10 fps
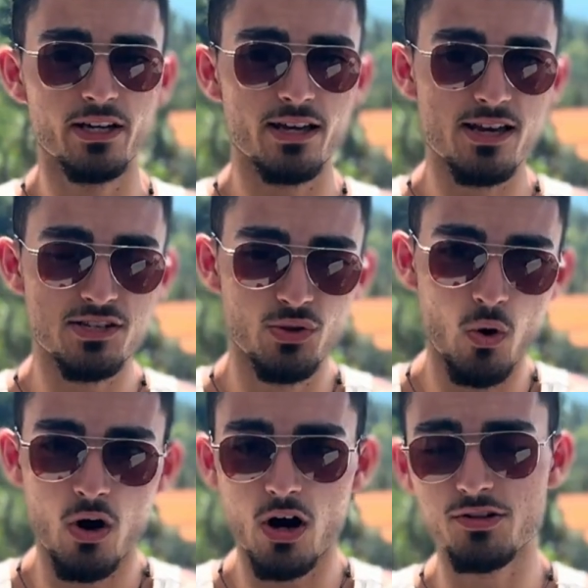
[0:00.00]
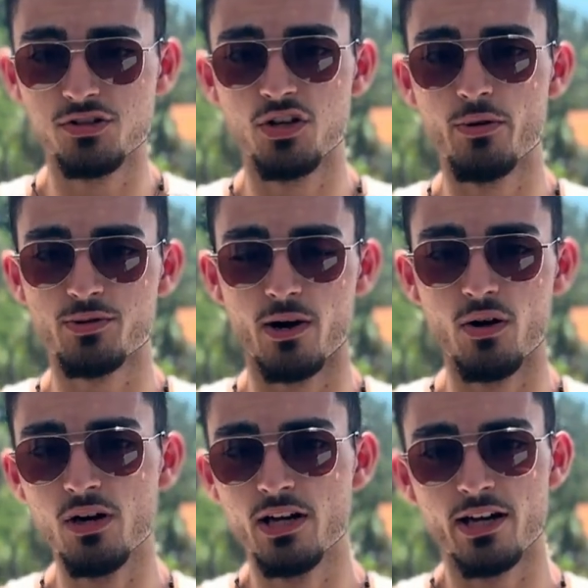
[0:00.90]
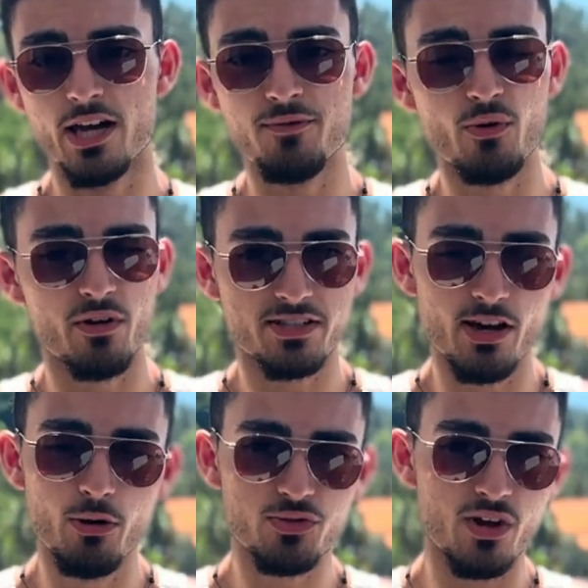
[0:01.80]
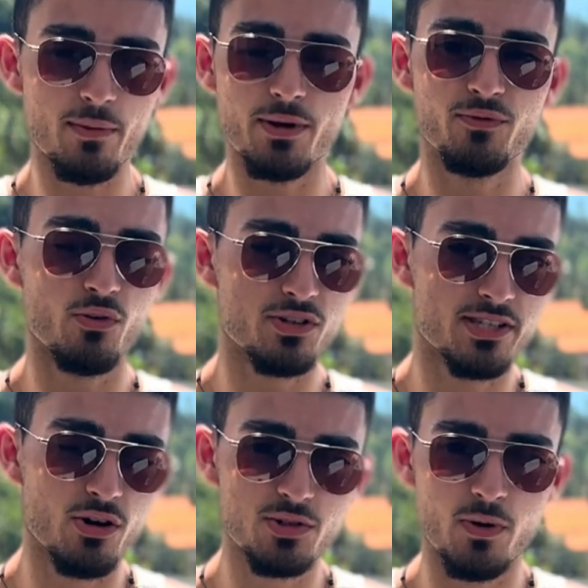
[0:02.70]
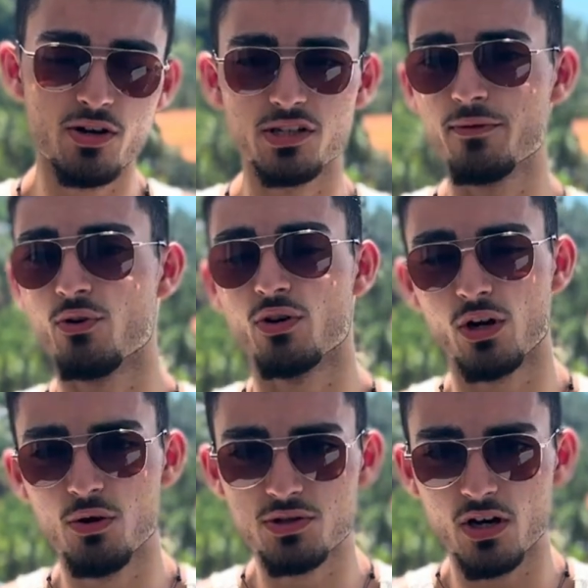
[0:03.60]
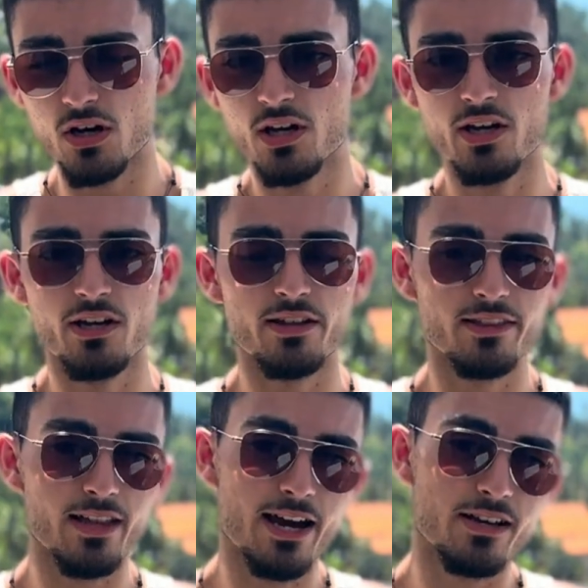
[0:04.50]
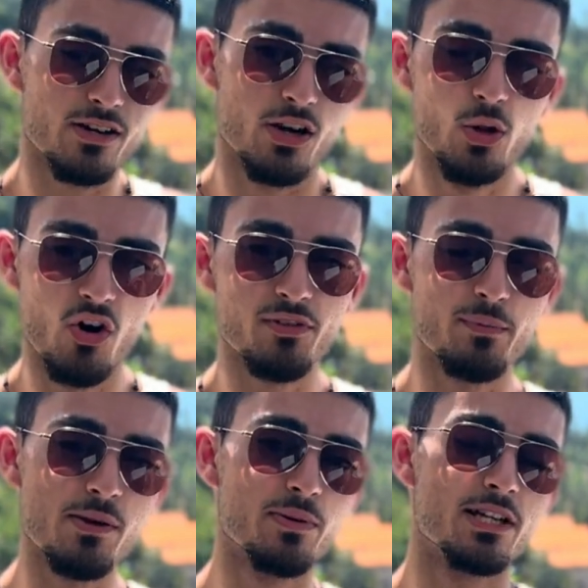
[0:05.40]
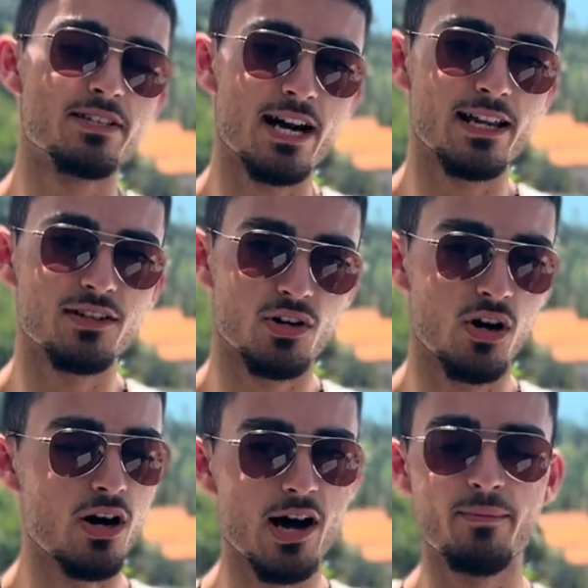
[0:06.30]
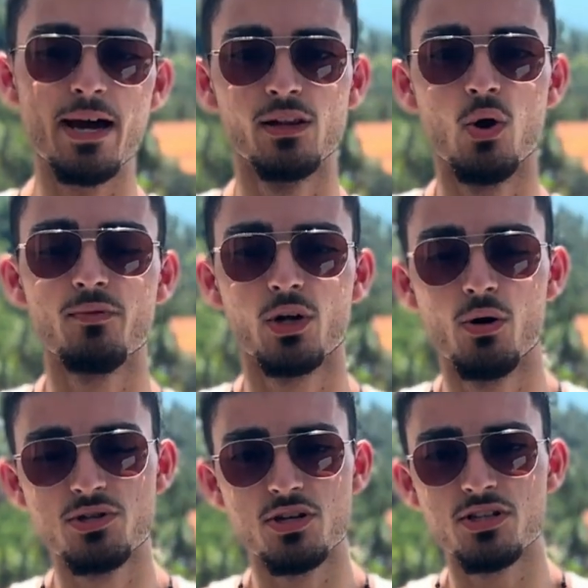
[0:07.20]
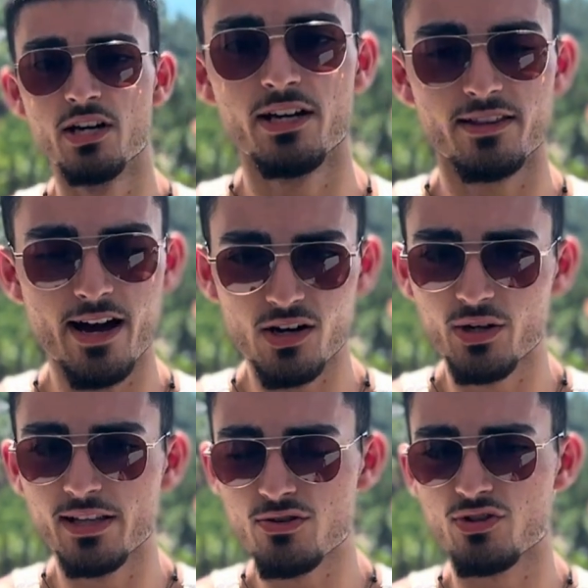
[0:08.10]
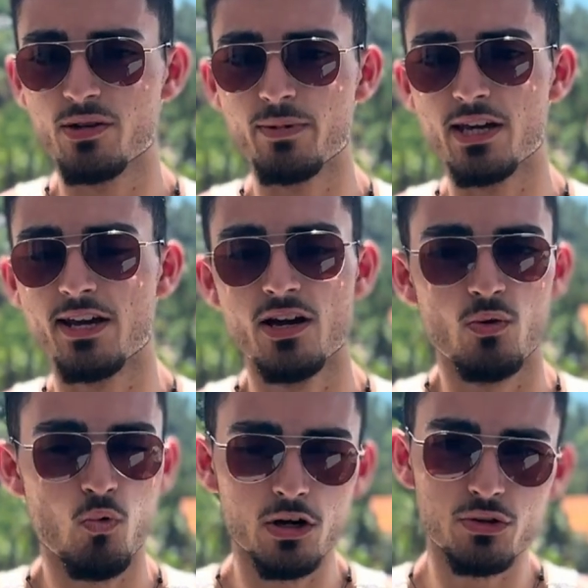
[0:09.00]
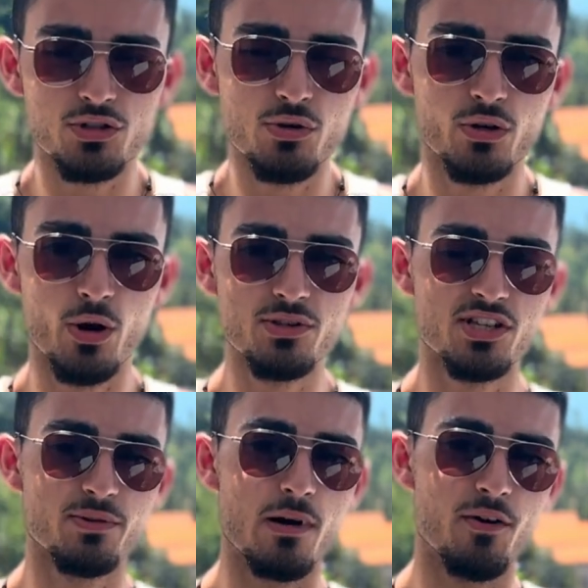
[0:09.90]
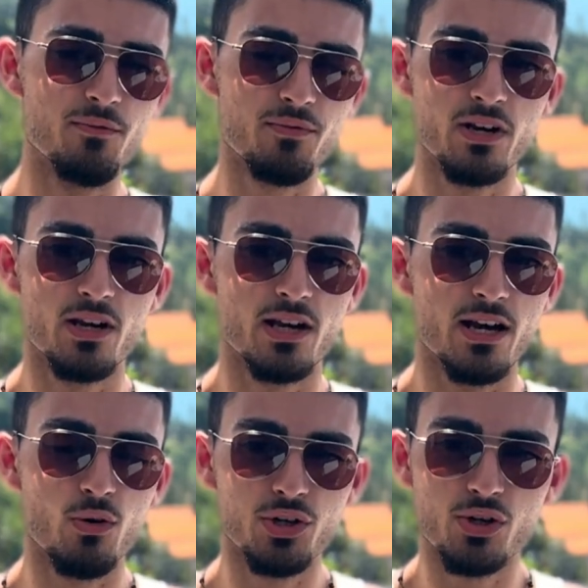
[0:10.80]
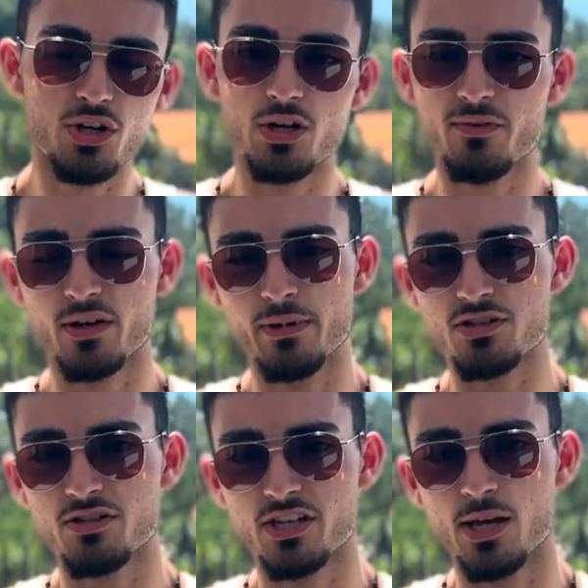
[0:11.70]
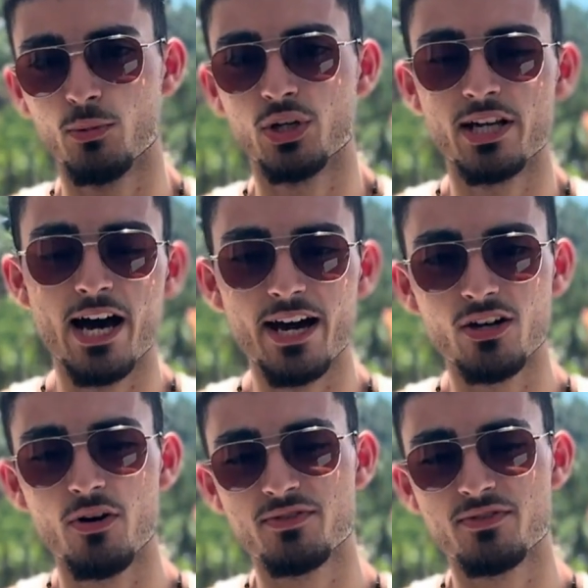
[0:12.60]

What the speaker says: is not hard to do as well. If you're a sales rep, if you're a salesperson, if you're a closer, like a lot of the people in Thailand are, I've met a lot of closers, that could literally be 1 or 2 closes a month on a good enough commission scheme, on a high enough